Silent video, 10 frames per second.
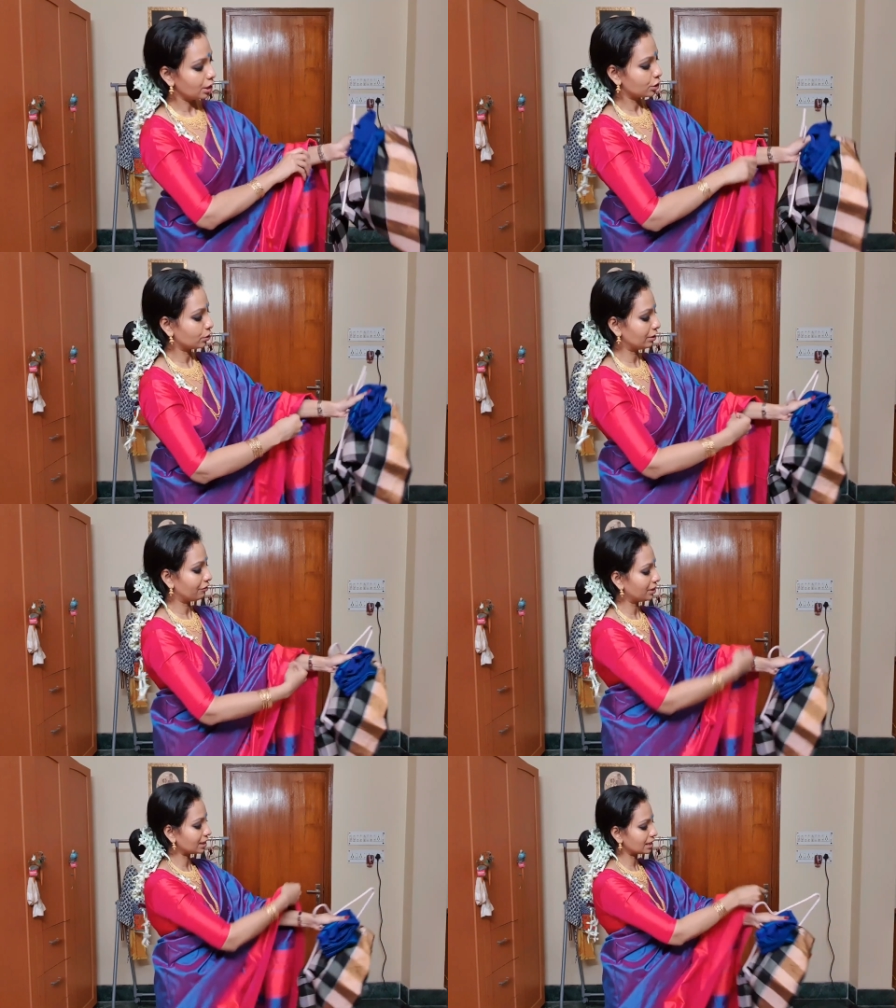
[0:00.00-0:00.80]
So
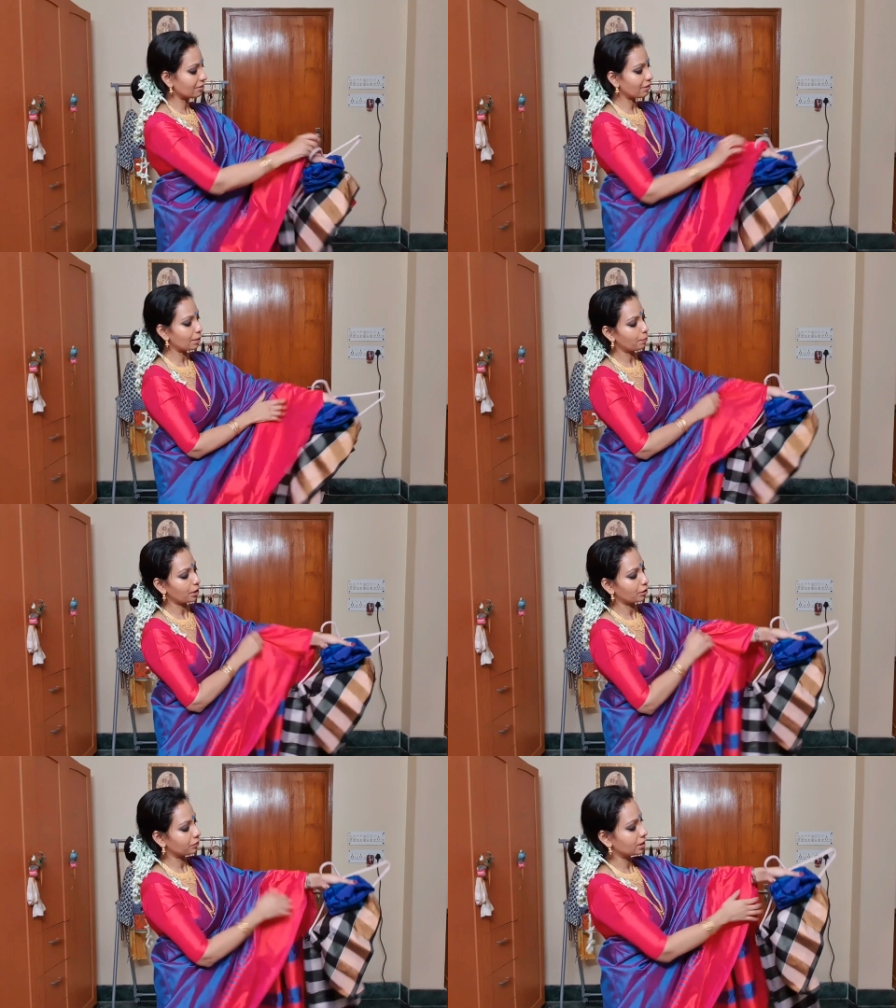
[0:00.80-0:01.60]
if this is the front
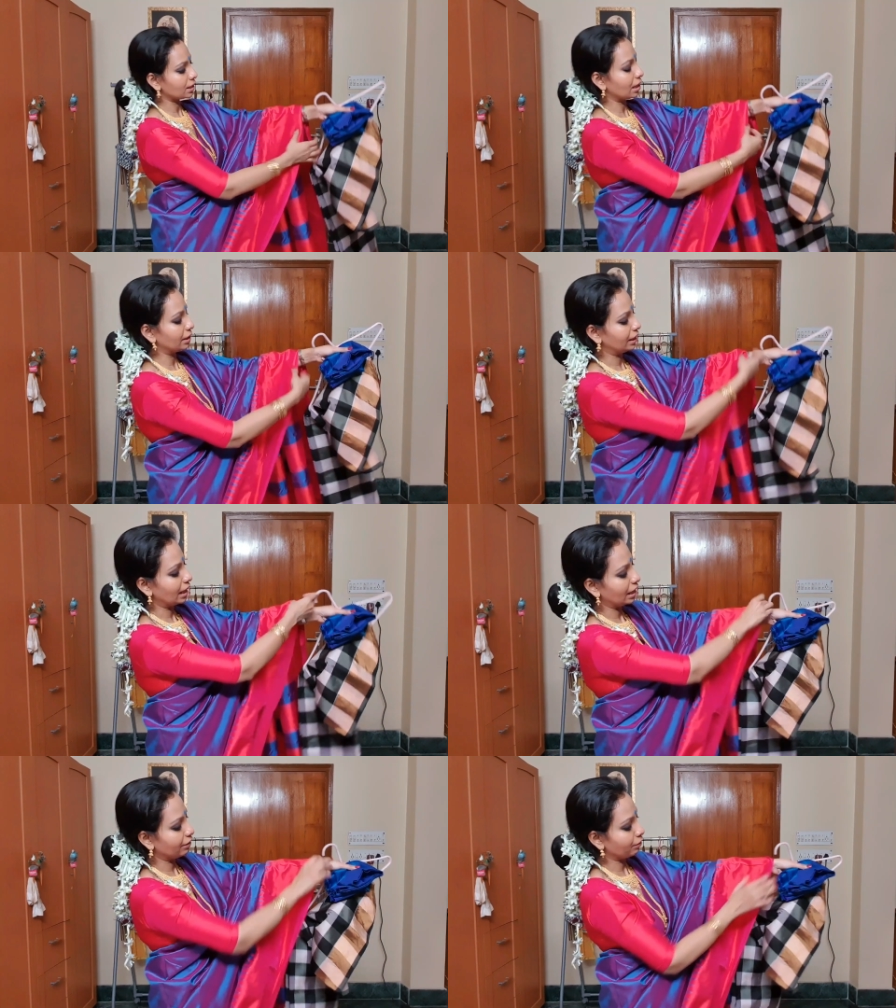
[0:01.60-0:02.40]
part of the sari
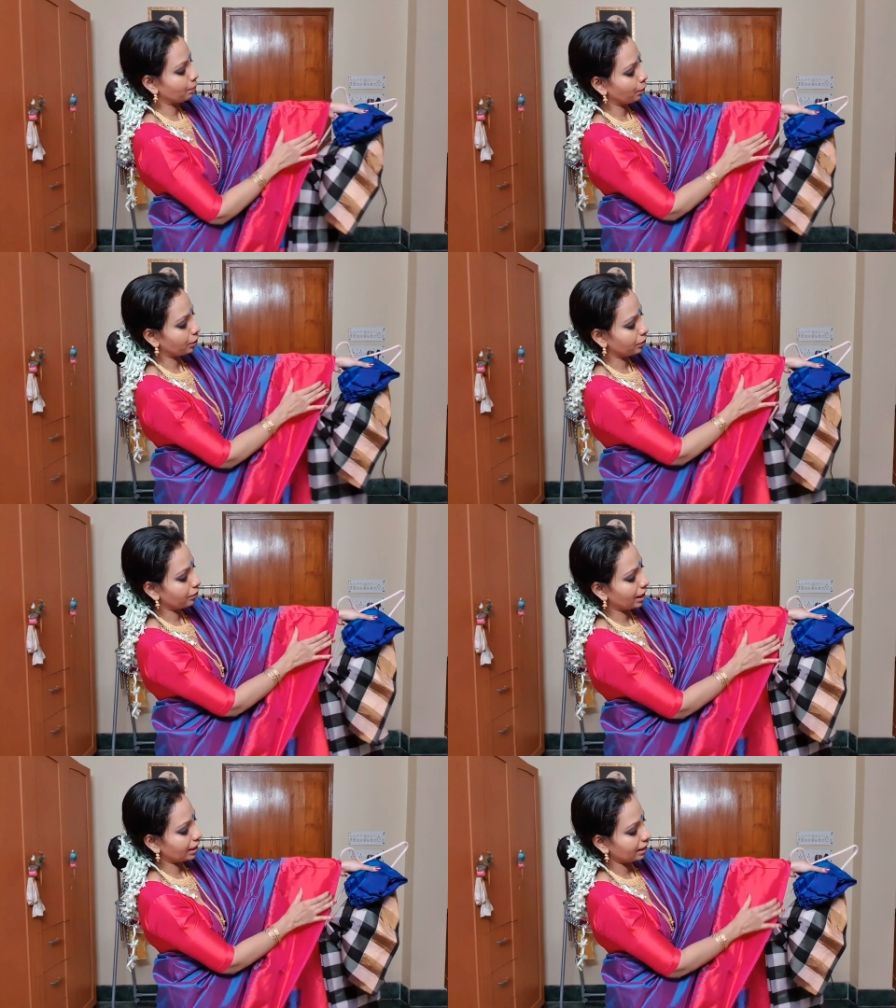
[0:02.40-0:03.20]
and if the border
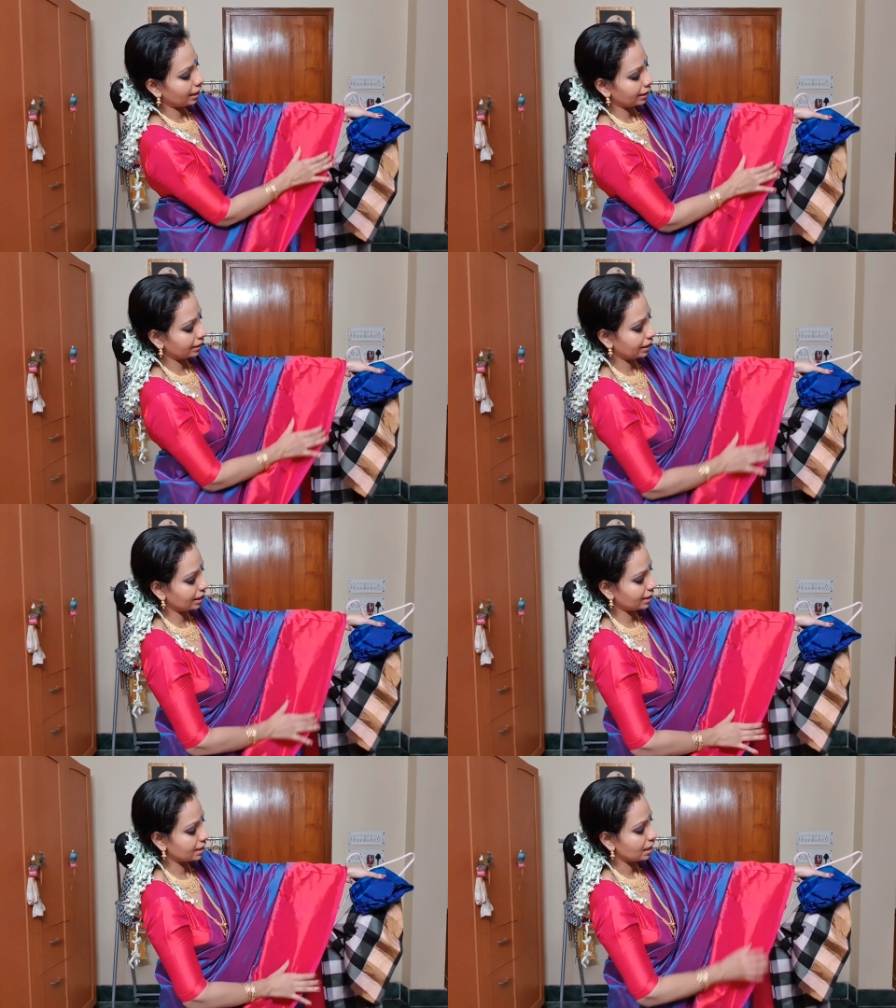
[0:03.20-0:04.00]
ran like
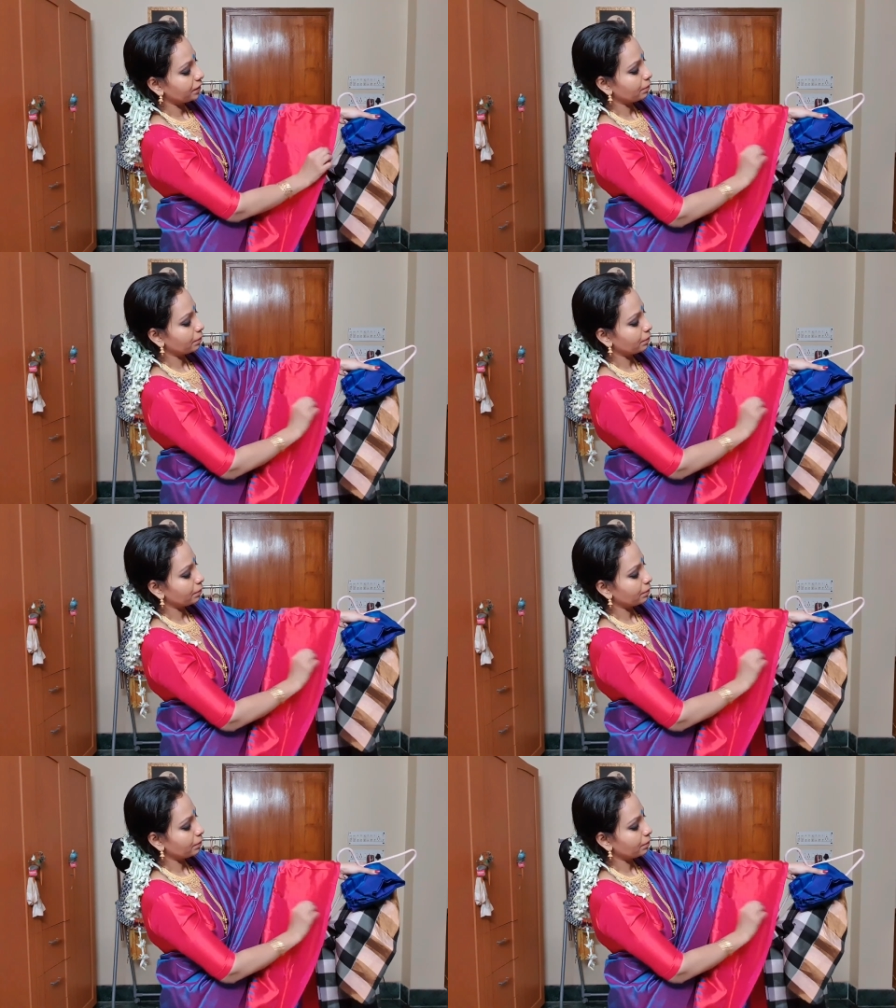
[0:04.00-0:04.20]
this,